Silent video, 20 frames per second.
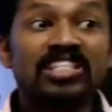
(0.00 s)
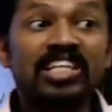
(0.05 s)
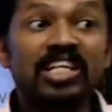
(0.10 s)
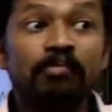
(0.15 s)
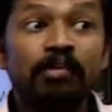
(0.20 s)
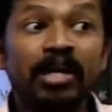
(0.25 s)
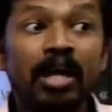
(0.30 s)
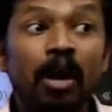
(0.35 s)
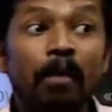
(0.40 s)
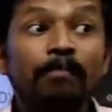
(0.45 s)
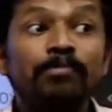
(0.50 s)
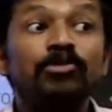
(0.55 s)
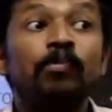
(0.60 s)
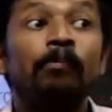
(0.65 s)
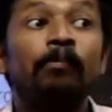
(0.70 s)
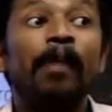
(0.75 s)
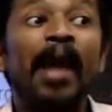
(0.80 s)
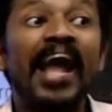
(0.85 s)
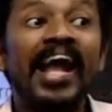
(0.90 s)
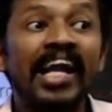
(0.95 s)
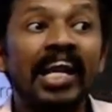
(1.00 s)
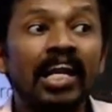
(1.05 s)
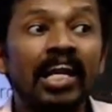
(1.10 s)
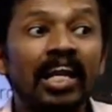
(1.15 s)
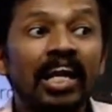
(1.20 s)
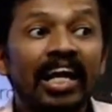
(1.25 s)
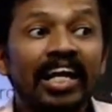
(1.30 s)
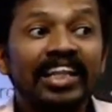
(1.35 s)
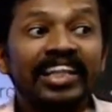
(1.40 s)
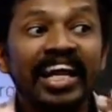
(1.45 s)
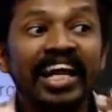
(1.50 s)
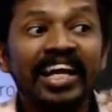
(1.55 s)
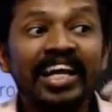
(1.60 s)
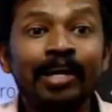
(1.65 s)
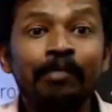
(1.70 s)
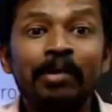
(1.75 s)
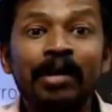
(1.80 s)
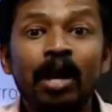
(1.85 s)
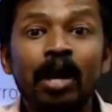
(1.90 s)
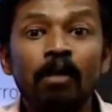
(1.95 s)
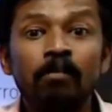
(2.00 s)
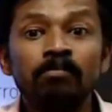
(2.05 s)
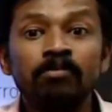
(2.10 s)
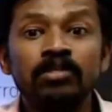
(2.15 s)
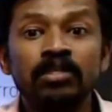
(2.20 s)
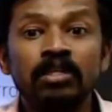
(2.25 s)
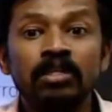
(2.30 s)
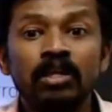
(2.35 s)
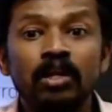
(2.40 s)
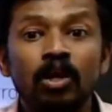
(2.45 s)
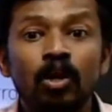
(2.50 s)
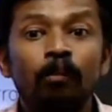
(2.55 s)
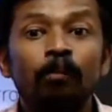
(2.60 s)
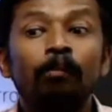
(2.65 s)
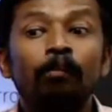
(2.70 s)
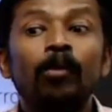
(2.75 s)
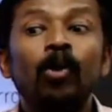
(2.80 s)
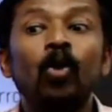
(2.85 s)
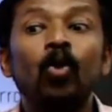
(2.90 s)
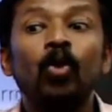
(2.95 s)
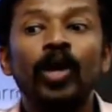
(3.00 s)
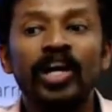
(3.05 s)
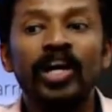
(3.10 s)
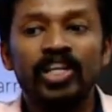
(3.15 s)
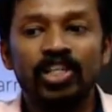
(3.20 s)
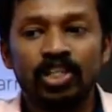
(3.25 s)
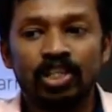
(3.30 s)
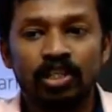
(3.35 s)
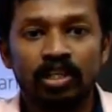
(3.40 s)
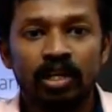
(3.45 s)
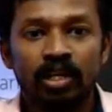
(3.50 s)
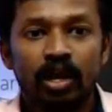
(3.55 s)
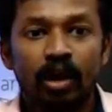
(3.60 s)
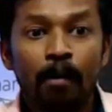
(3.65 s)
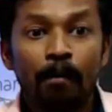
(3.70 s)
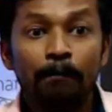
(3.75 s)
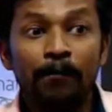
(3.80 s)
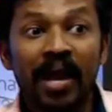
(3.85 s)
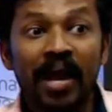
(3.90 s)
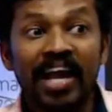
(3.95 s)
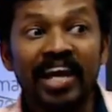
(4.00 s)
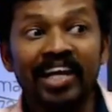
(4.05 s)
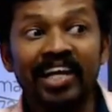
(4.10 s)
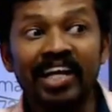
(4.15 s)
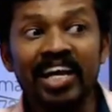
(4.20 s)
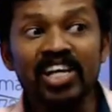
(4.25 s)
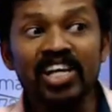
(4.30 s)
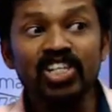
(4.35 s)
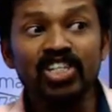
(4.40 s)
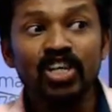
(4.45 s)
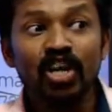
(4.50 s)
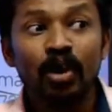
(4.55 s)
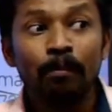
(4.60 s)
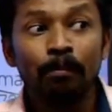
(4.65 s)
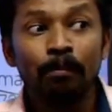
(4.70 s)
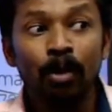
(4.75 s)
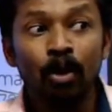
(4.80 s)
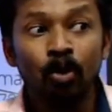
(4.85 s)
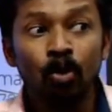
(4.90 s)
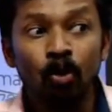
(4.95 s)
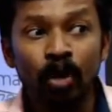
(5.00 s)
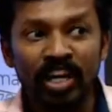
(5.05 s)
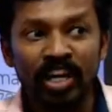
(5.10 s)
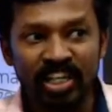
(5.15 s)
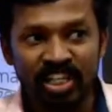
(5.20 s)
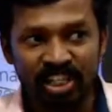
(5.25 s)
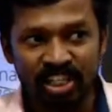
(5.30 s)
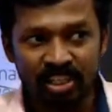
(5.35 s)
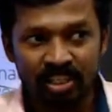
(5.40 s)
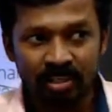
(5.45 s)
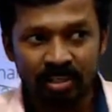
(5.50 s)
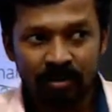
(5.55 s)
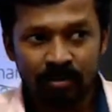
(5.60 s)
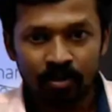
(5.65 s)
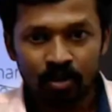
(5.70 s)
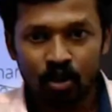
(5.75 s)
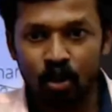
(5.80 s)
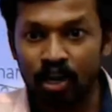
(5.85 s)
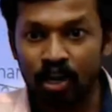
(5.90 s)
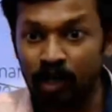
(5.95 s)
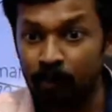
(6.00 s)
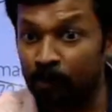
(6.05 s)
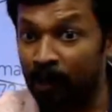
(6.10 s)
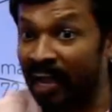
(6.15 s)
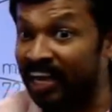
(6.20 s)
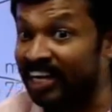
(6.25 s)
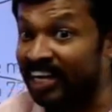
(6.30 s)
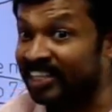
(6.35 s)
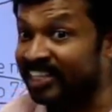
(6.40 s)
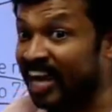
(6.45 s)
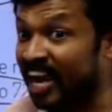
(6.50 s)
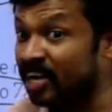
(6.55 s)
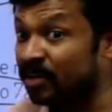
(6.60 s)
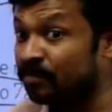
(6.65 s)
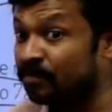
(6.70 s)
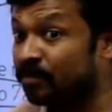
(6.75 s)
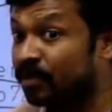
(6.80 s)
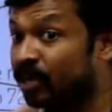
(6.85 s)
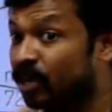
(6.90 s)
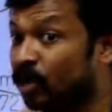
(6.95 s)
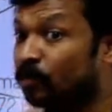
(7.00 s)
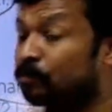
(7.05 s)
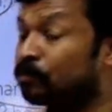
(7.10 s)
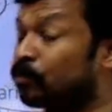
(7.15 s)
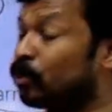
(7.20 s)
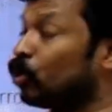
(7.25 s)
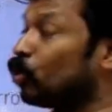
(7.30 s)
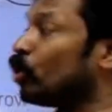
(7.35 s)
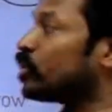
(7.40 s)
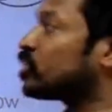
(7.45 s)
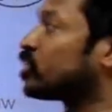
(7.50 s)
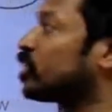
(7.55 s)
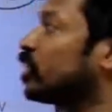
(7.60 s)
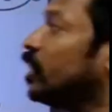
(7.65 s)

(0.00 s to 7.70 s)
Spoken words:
it becomes pale, then it becomes bluish, palish, bluish. What is palish and bluish?